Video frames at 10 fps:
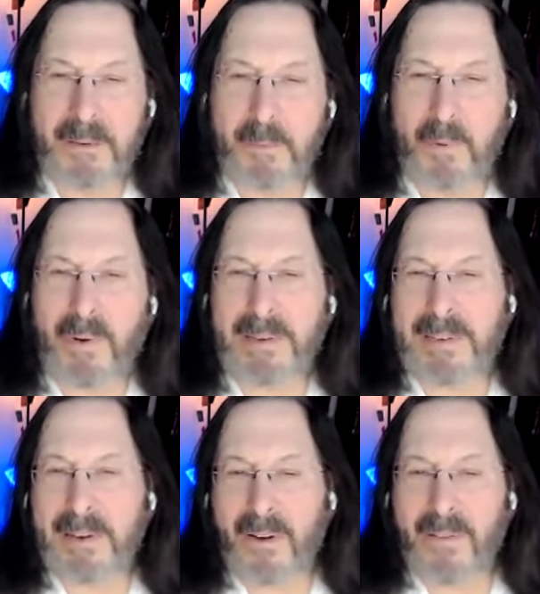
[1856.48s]
So, the point
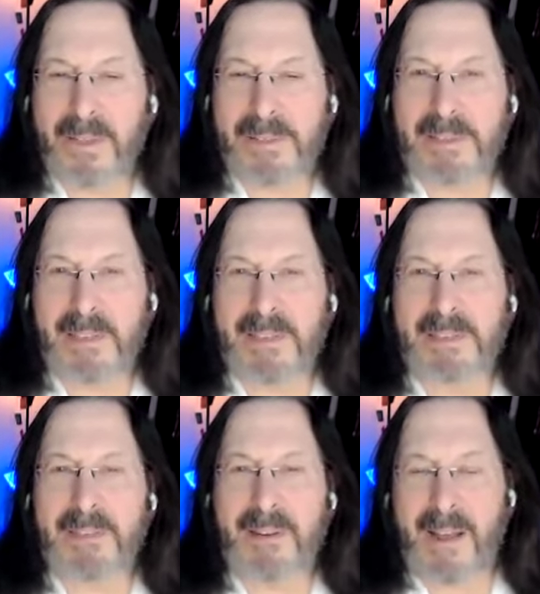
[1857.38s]
in all this
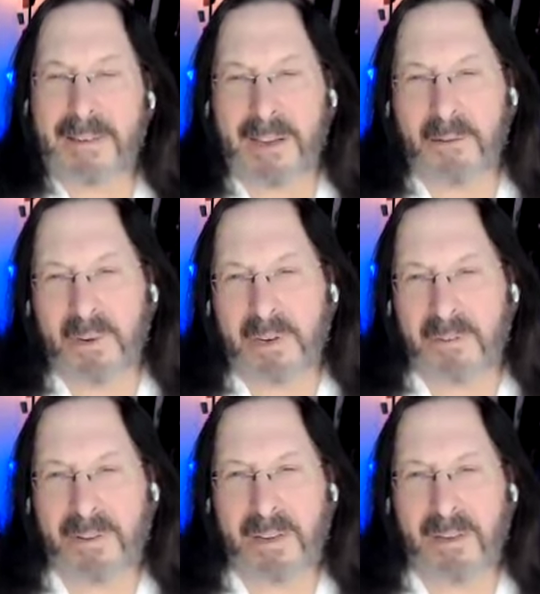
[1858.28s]
is not to get rid
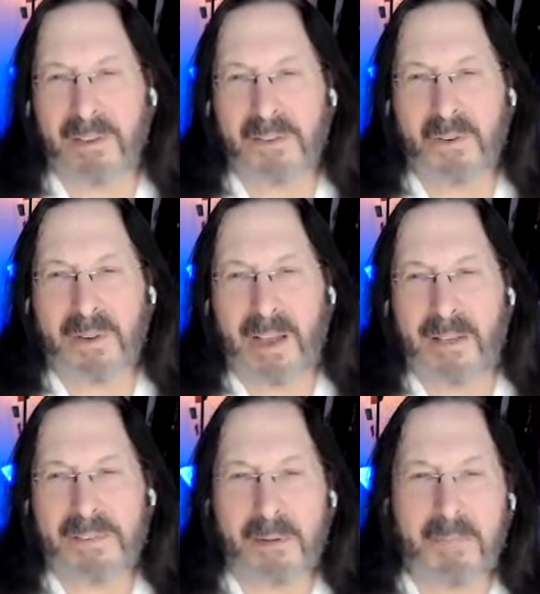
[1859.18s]
of feelings or to
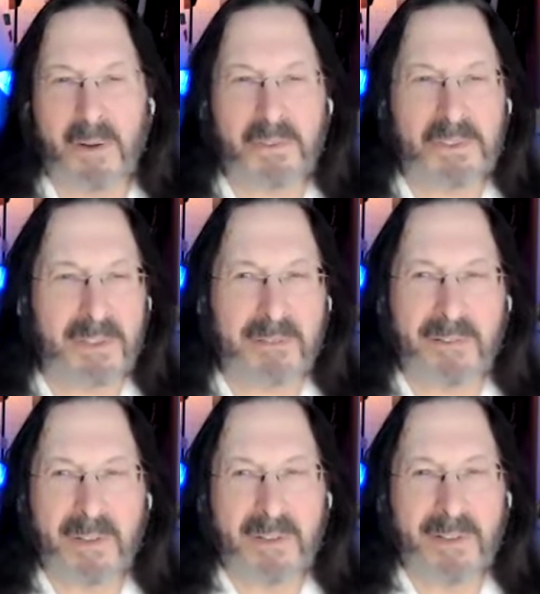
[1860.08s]
have some notion of
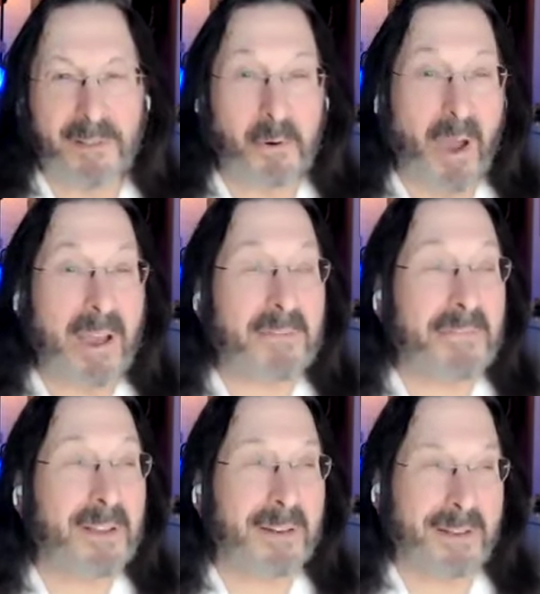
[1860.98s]
the right
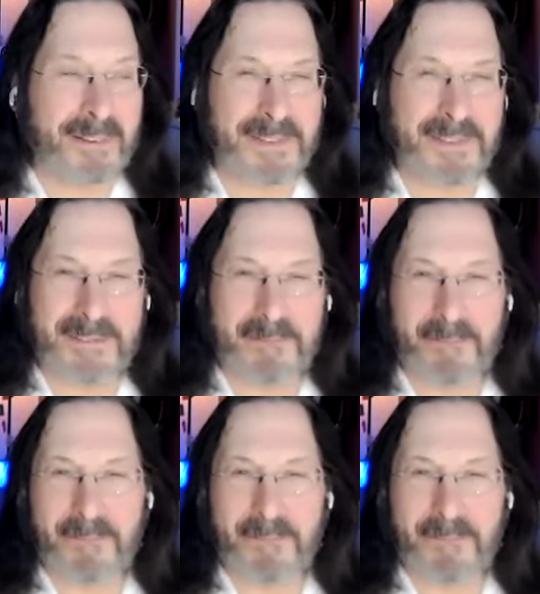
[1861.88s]
feelings